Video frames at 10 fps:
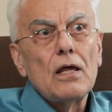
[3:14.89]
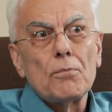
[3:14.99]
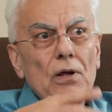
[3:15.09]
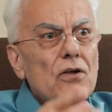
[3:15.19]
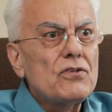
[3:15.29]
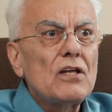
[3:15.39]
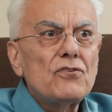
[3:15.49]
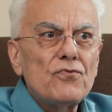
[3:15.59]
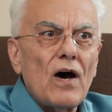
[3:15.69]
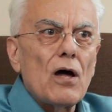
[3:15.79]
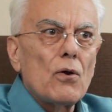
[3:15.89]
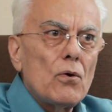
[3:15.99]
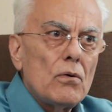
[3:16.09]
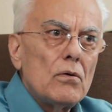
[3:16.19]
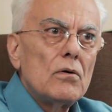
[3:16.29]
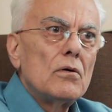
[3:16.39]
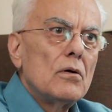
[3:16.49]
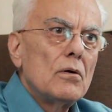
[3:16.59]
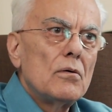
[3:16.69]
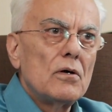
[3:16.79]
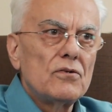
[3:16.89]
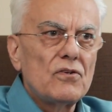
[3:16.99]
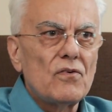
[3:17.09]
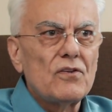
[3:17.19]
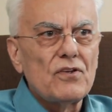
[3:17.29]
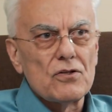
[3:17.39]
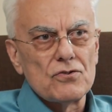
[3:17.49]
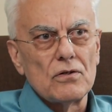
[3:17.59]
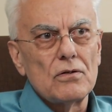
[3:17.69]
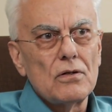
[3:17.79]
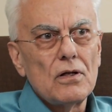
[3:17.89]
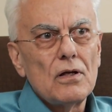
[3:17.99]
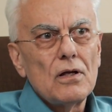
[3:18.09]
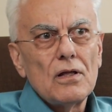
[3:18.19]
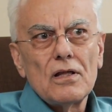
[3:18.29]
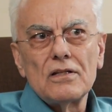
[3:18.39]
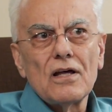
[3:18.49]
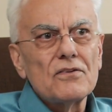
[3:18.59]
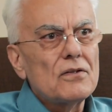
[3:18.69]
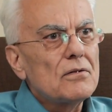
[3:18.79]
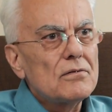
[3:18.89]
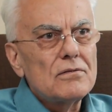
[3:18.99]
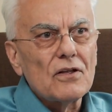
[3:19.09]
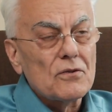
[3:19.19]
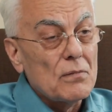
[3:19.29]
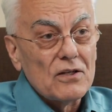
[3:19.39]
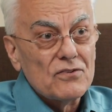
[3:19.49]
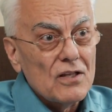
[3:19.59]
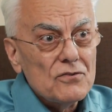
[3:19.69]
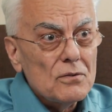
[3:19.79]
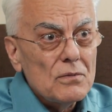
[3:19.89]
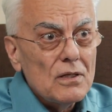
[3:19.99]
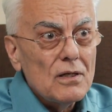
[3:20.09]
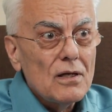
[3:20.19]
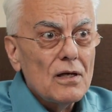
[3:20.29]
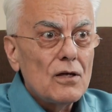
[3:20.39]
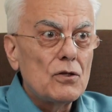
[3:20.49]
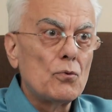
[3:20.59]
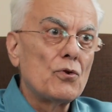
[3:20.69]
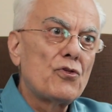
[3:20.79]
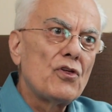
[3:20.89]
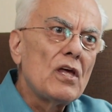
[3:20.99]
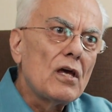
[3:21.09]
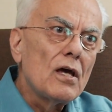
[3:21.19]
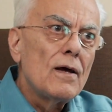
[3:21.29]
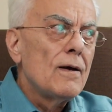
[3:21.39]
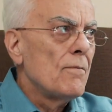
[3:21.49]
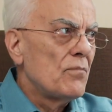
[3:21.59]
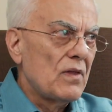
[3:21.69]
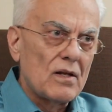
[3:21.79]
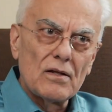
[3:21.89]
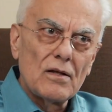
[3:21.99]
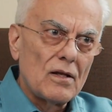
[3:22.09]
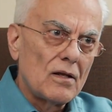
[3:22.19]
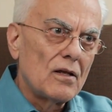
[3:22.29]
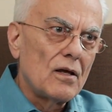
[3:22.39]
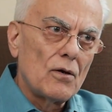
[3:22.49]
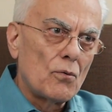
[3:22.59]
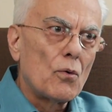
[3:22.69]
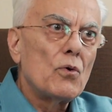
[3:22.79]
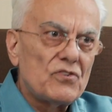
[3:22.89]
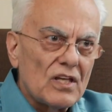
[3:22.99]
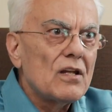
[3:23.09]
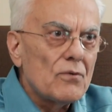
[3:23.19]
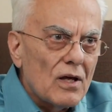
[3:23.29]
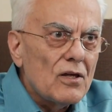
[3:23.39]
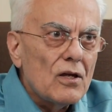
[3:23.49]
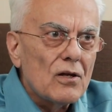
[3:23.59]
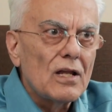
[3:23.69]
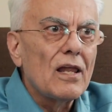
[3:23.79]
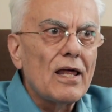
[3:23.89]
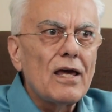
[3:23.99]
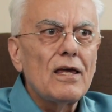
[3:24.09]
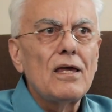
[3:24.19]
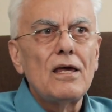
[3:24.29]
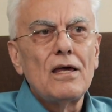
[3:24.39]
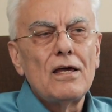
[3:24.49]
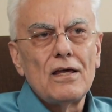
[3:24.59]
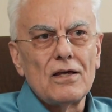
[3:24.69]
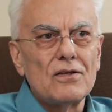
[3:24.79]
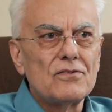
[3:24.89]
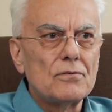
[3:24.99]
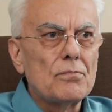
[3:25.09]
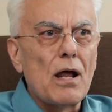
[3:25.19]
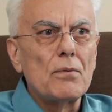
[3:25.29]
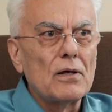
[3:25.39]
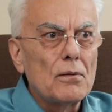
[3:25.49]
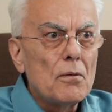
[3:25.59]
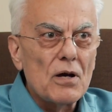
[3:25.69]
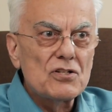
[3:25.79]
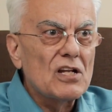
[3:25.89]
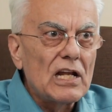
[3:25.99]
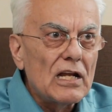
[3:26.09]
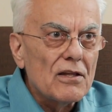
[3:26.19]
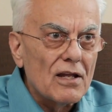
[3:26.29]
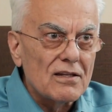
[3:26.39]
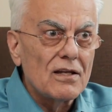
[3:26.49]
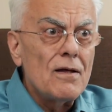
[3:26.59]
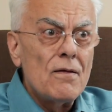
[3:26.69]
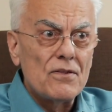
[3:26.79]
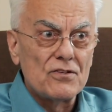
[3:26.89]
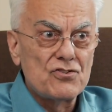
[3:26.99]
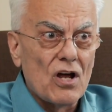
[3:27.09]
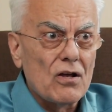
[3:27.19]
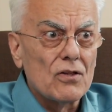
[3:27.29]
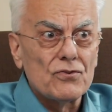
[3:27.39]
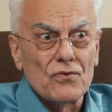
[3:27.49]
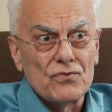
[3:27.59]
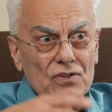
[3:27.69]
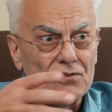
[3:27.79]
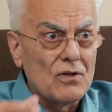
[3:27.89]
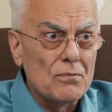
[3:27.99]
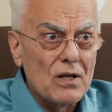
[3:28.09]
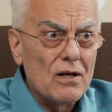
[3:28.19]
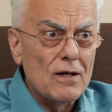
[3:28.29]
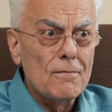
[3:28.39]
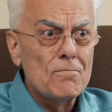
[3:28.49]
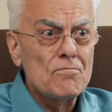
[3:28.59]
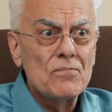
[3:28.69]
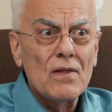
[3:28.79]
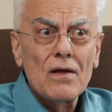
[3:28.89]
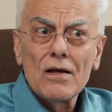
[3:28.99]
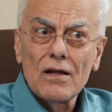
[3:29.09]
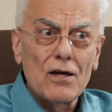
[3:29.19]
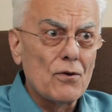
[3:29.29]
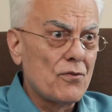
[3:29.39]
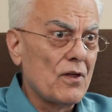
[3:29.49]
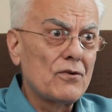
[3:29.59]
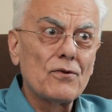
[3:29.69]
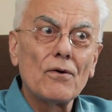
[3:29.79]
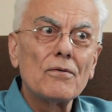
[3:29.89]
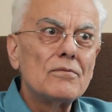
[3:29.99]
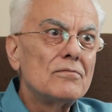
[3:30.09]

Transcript: And parasites follow civilization. It doesn't, doesn't make sense to me. You would think in, in where we're sitting right here in LA is probably much cleaner than the, the jungles of Central America? I don't think so.